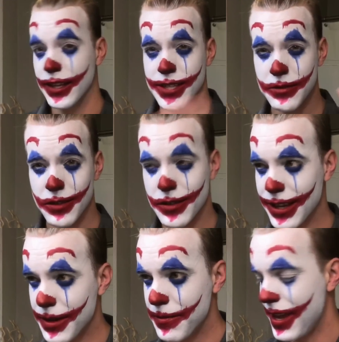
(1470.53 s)
lot of times
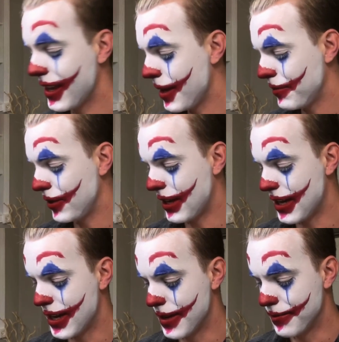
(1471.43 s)
with makeup,
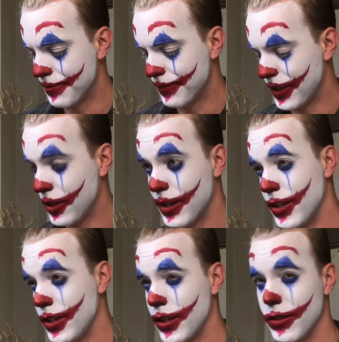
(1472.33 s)
you
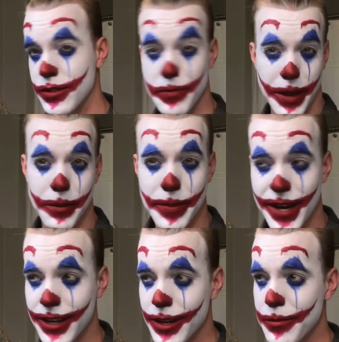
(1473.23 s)
can use baby
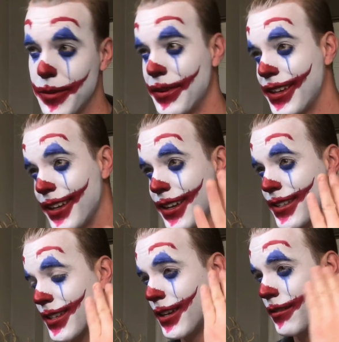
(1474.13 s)
powder, but
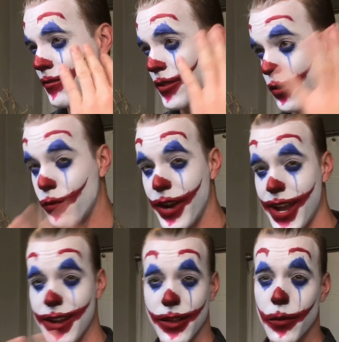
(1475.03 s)
because of the
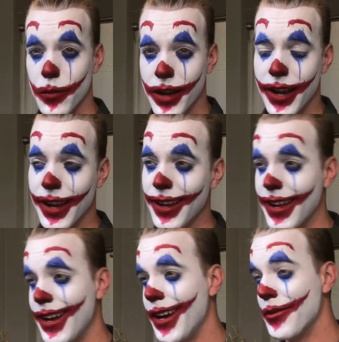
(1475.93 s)
red and the white,